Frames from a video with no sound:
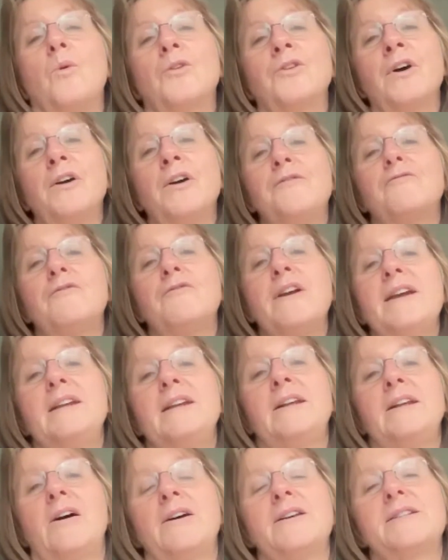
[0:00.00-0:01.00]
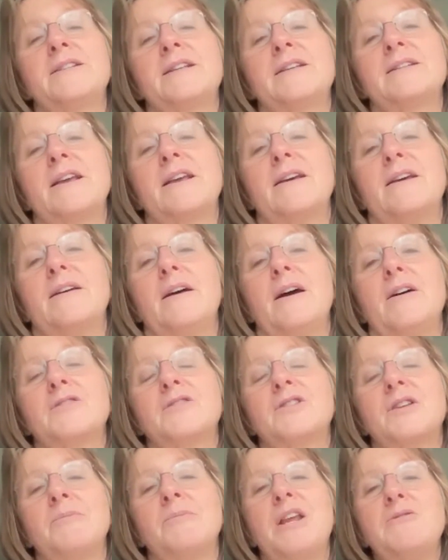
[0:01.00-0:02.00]
realized as
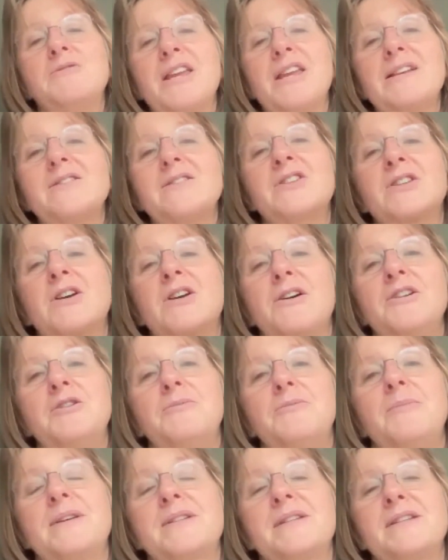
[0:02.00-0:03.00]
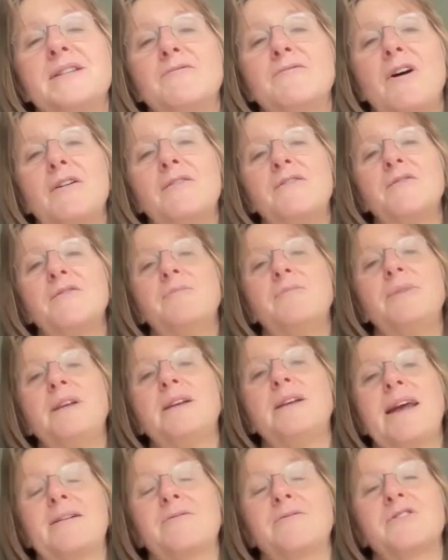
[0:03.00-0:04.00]
somebody who's inside a business rather than being
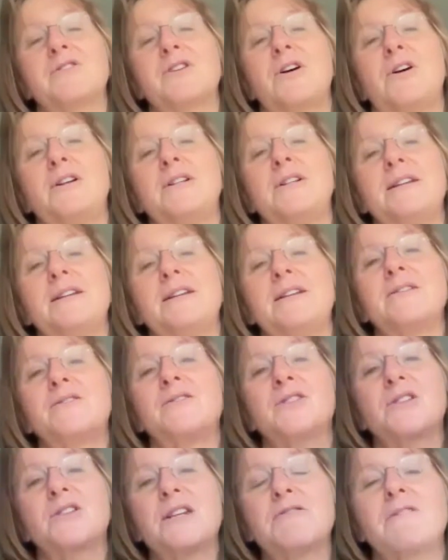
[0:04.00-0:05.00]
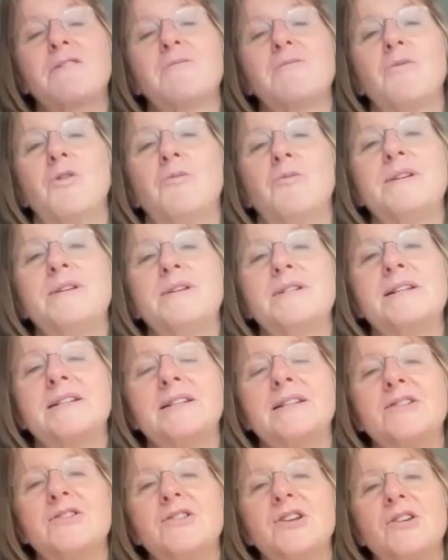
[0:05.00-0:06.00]
outside it and considering what
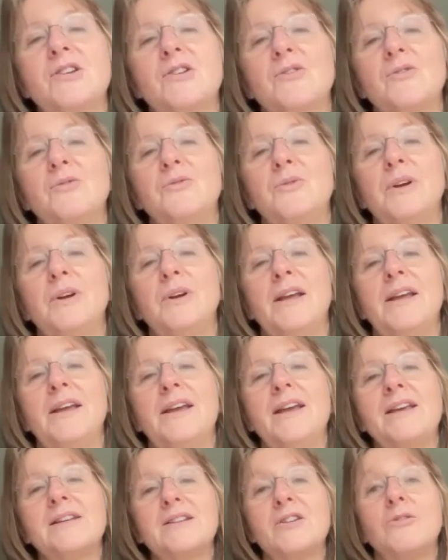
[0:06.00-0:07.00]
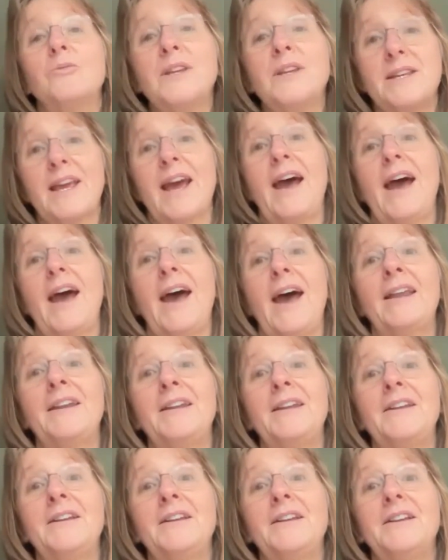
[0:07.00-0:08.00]
businesses do is that we
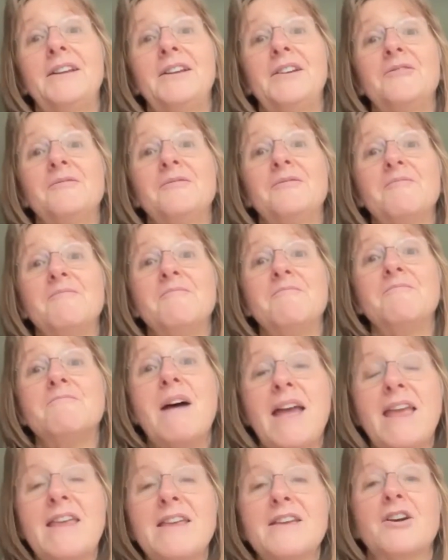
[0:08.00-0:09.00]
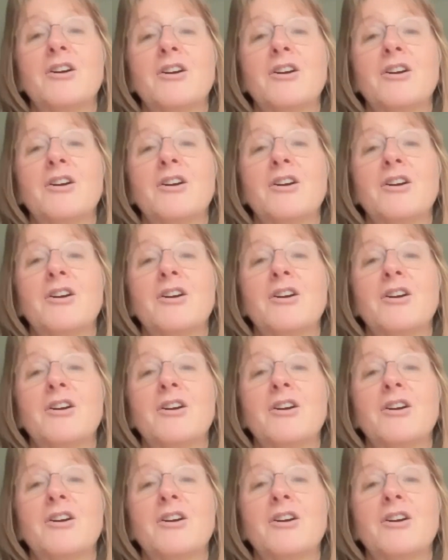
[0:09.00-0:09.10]
can make a